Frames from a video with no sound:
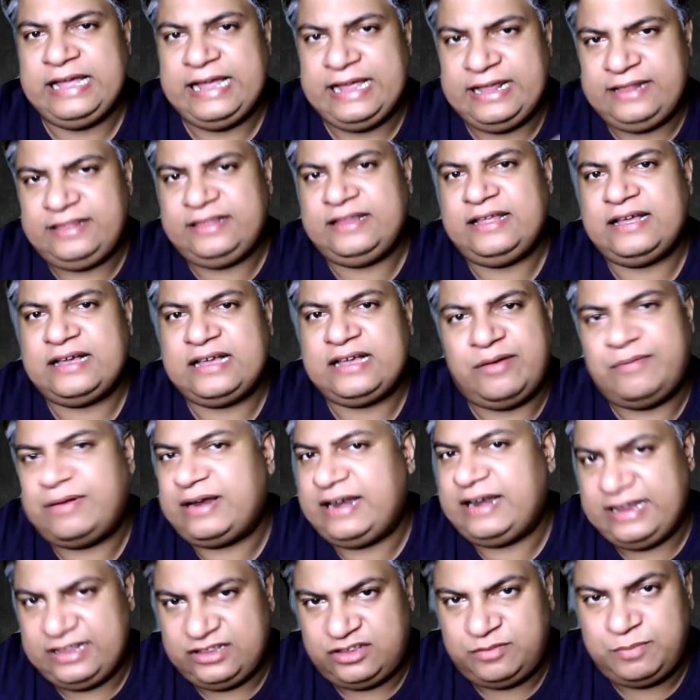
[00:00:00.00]
in the
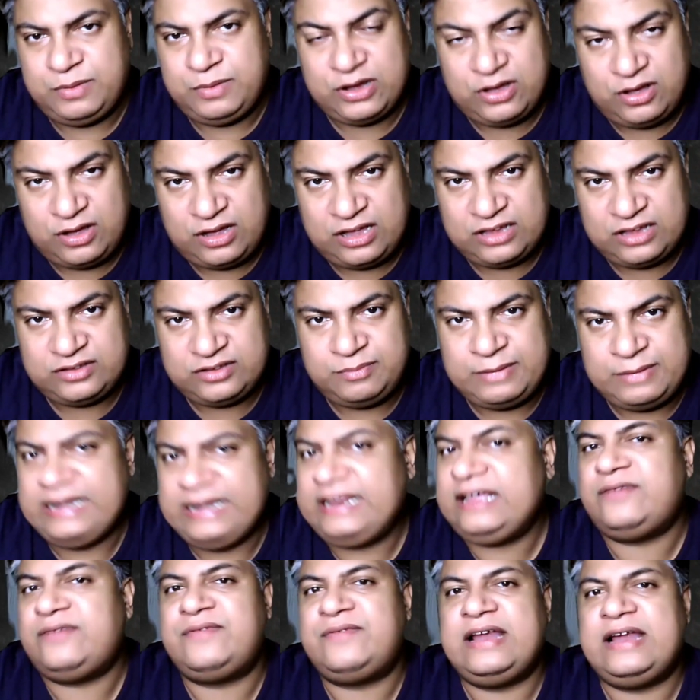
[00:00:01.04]
governance. Because my
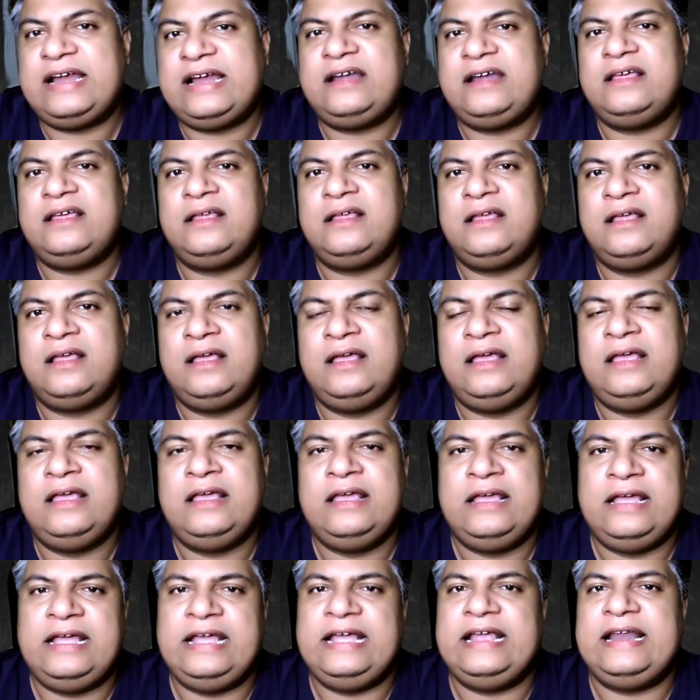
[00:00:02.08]
dear friend,
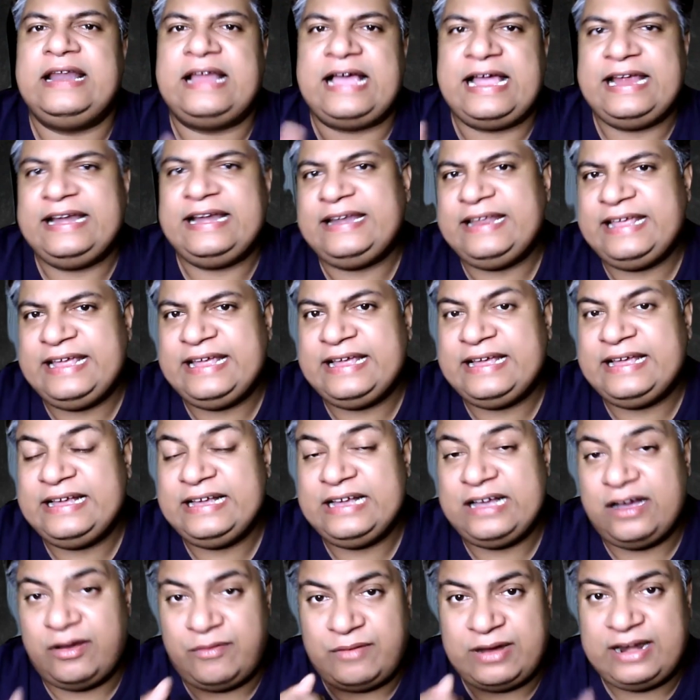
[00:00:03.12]
in IT,
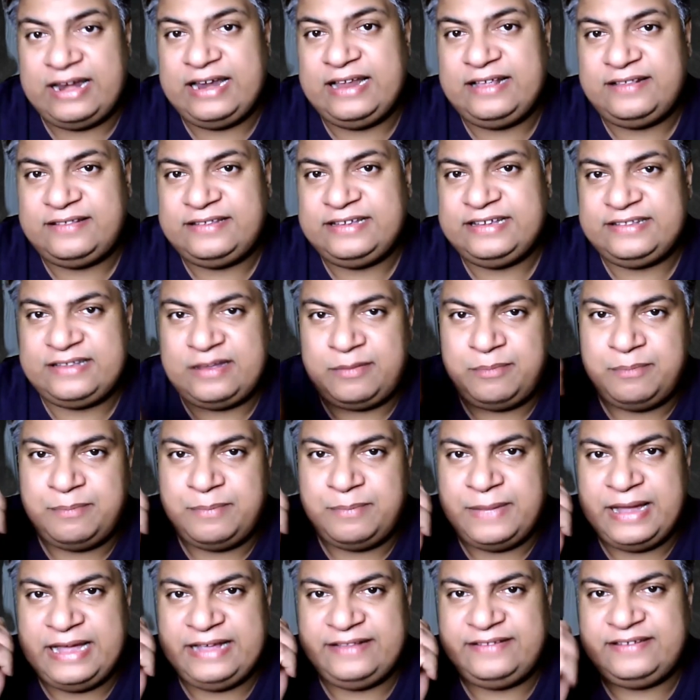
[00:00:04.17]
governance is a
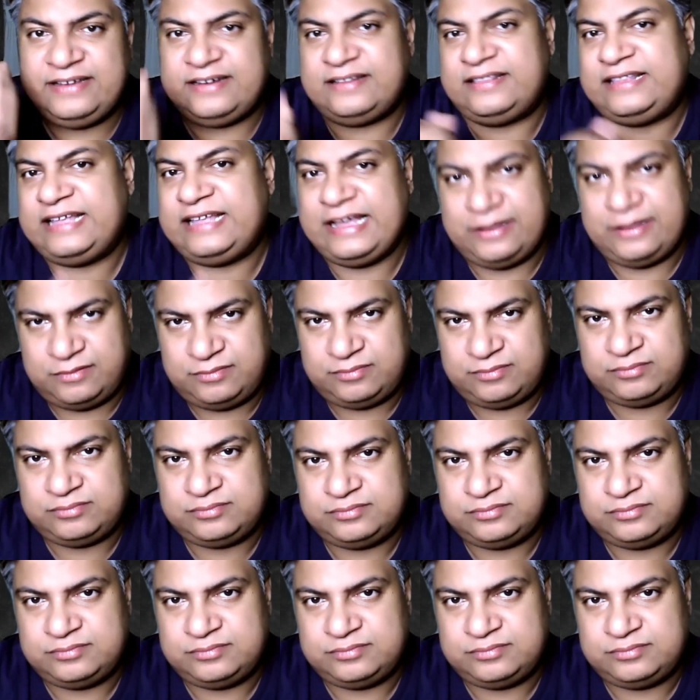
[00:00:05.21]
major thing.